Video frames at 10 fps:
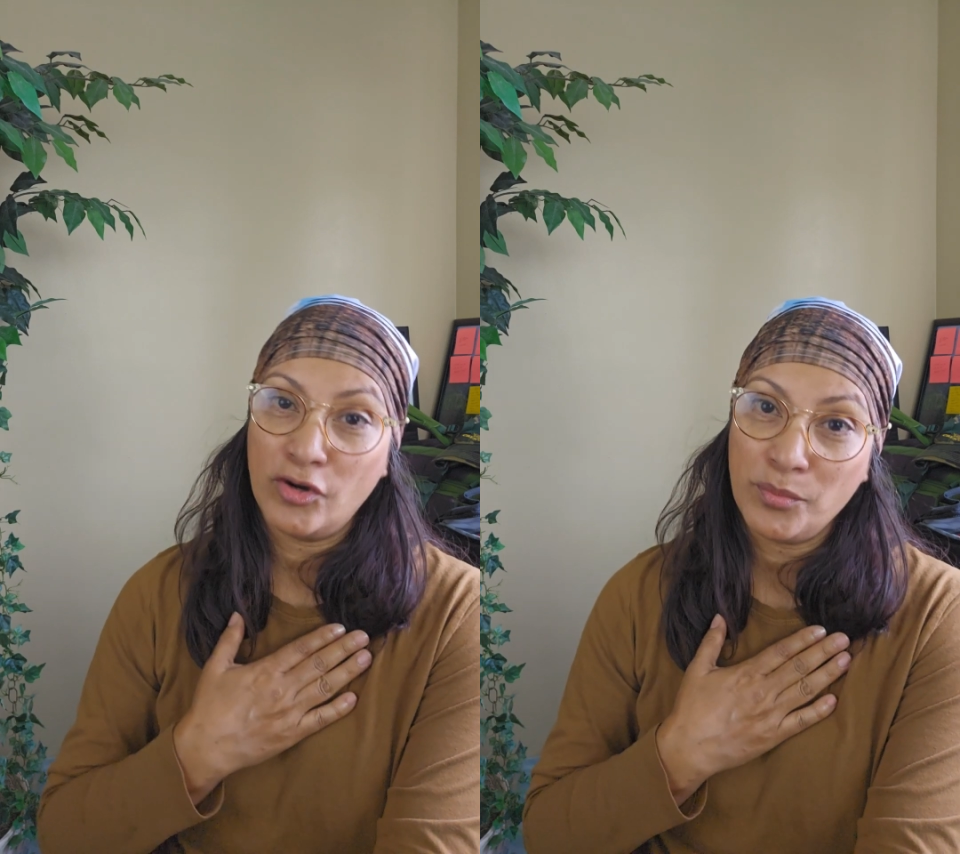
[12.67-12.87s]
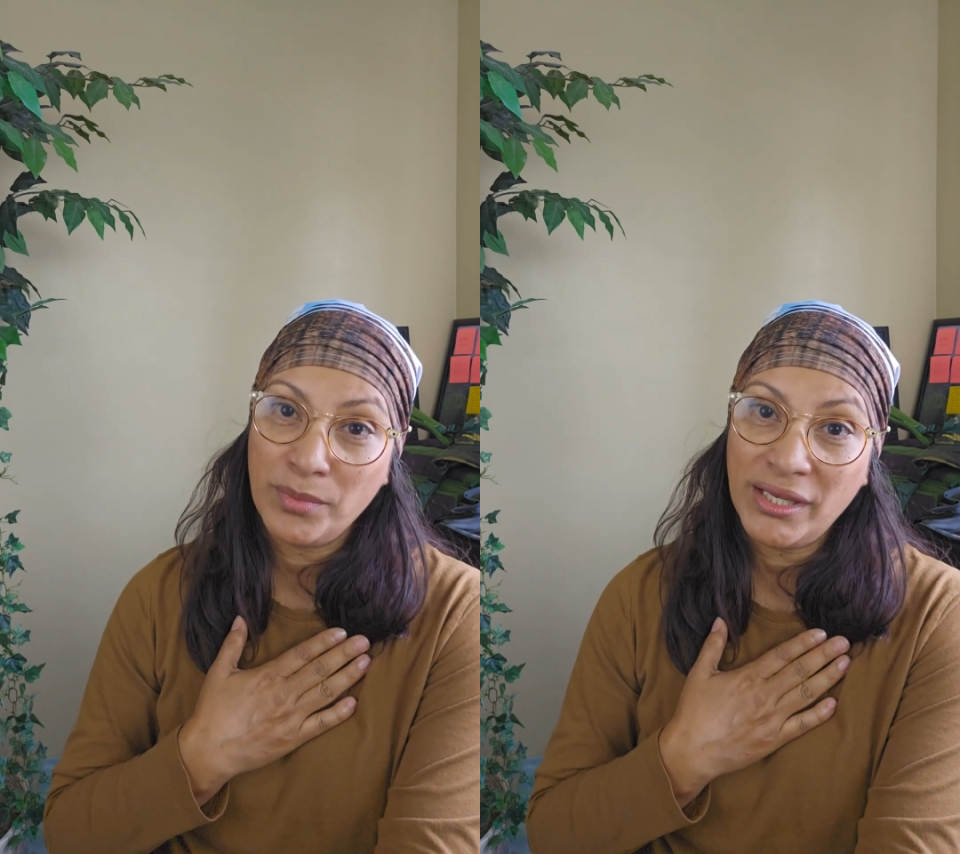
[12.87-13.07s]

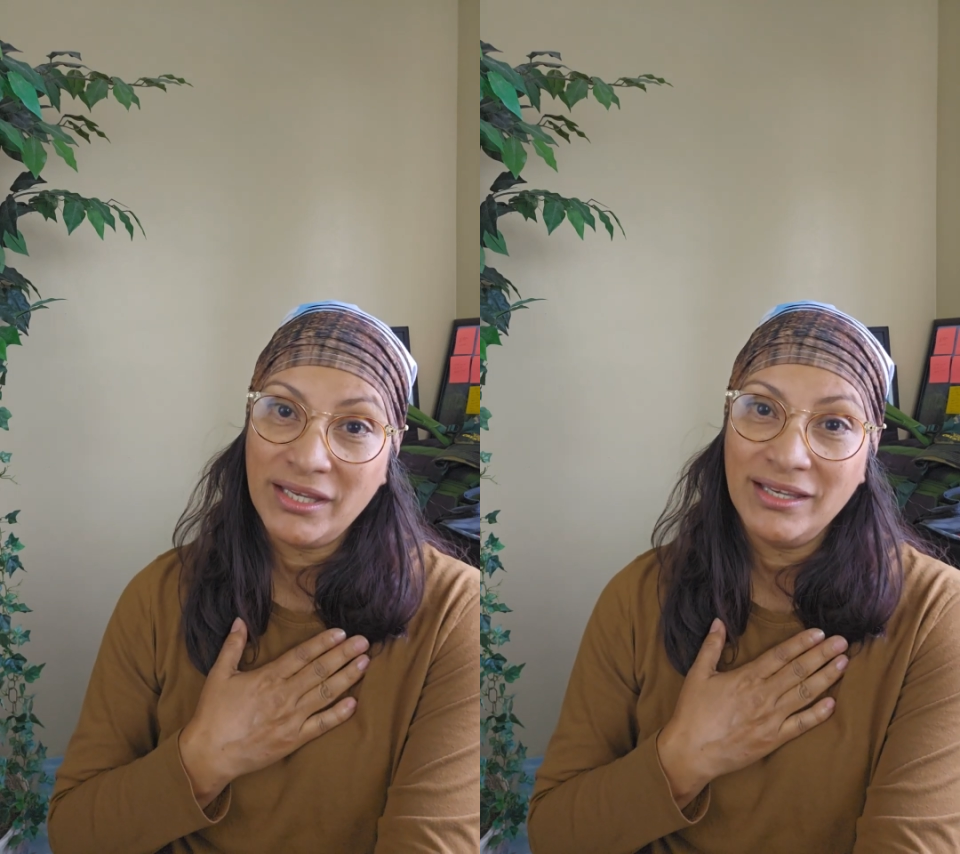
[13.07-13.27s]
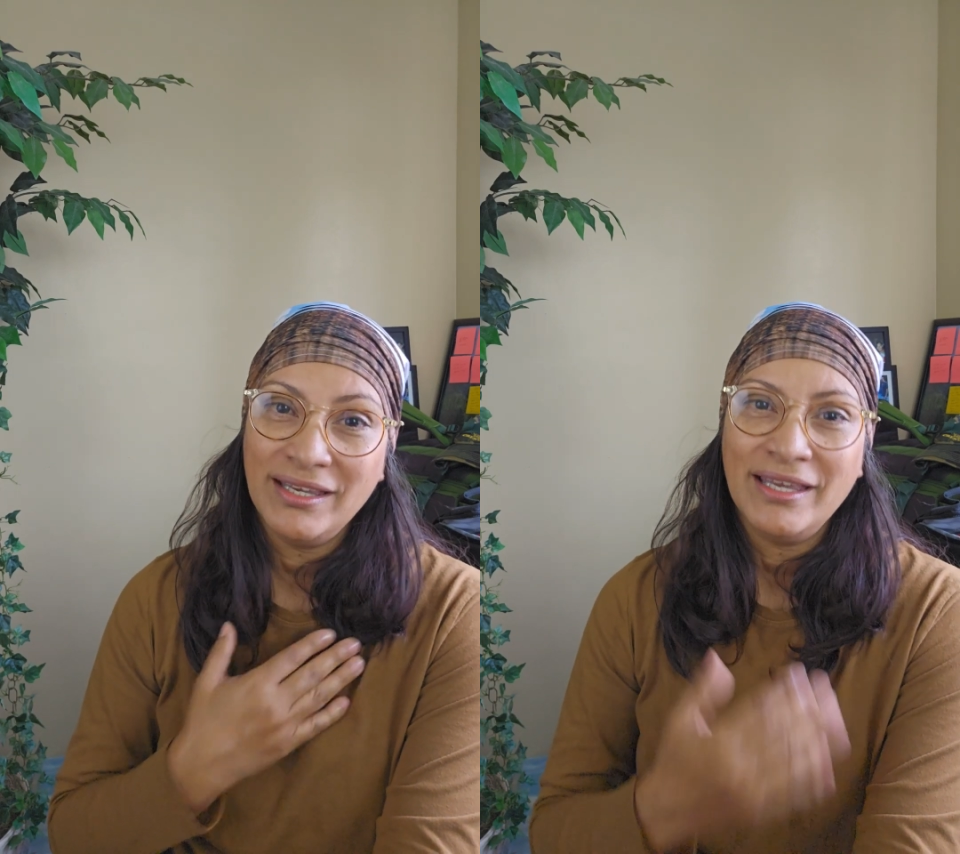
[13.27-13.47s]
For
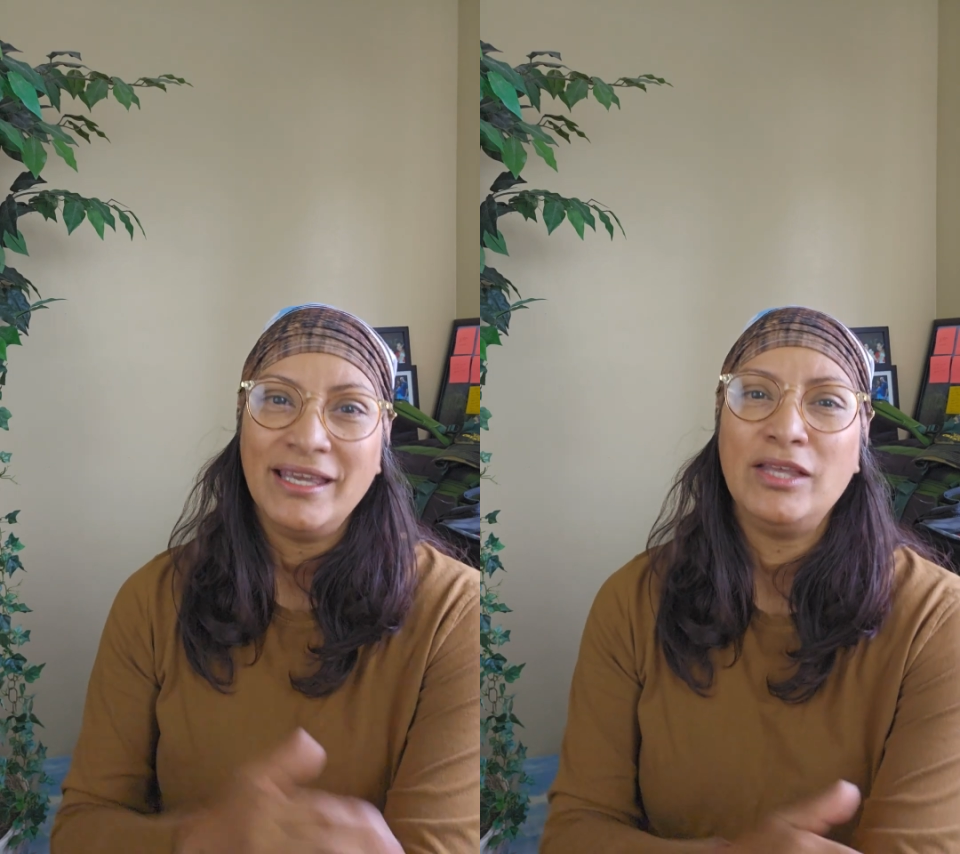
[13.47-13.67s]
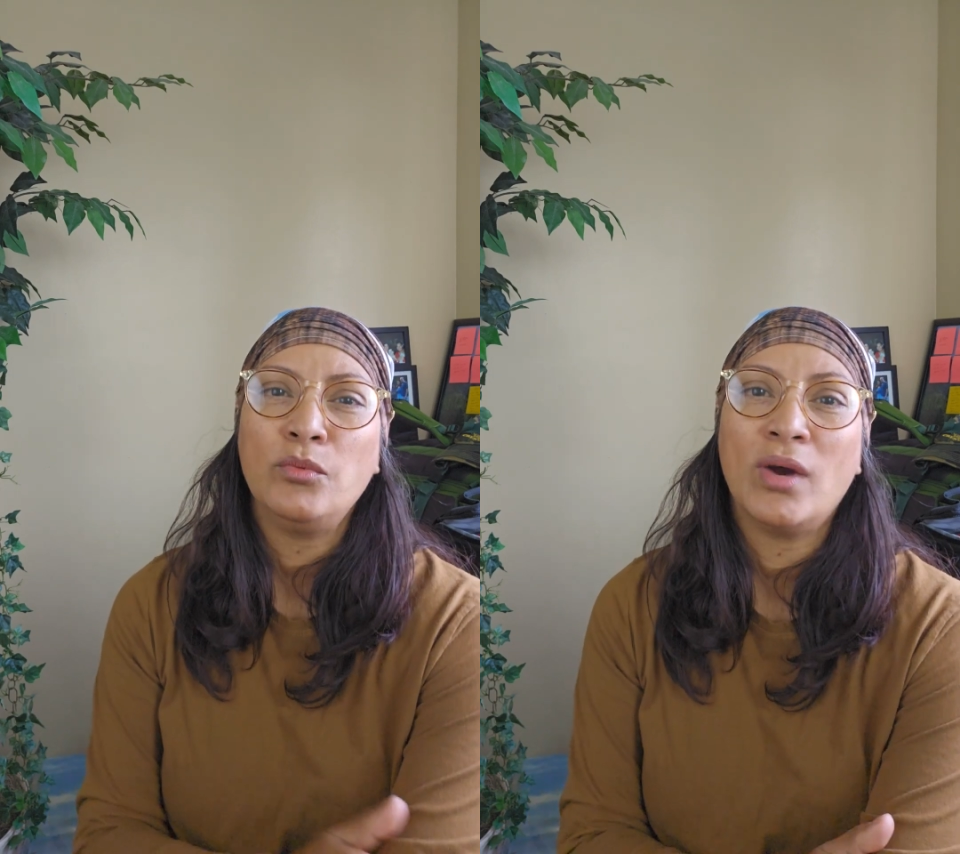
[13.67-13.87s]
me,
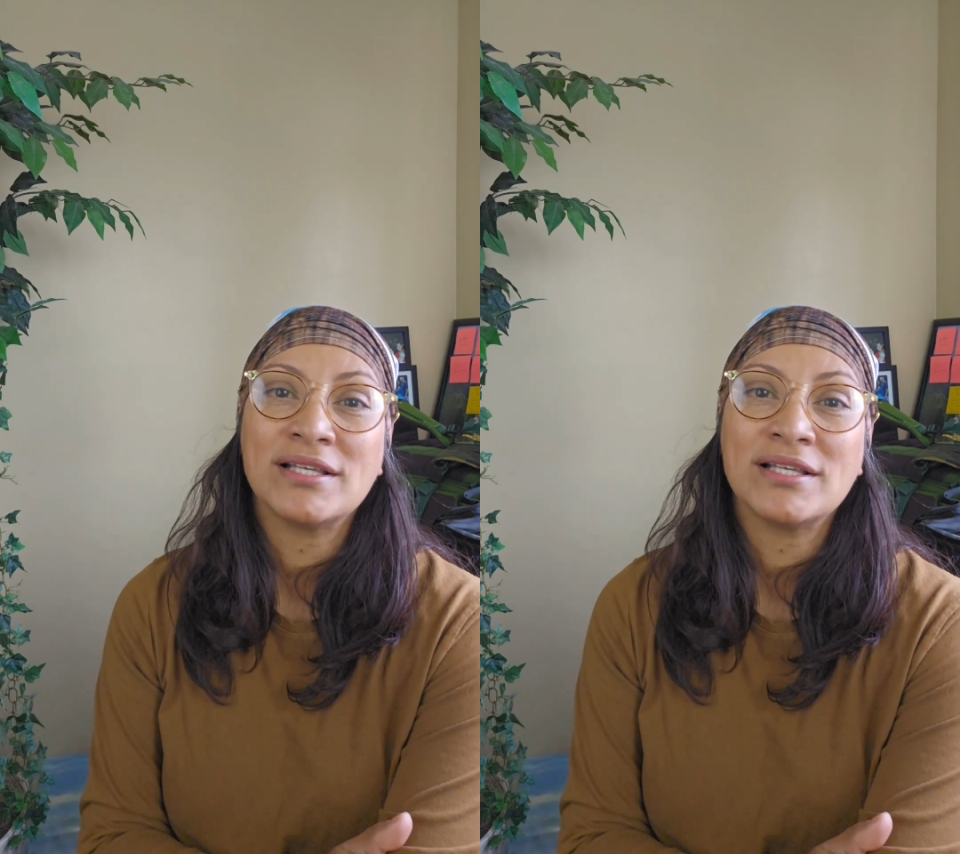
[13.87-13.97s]
it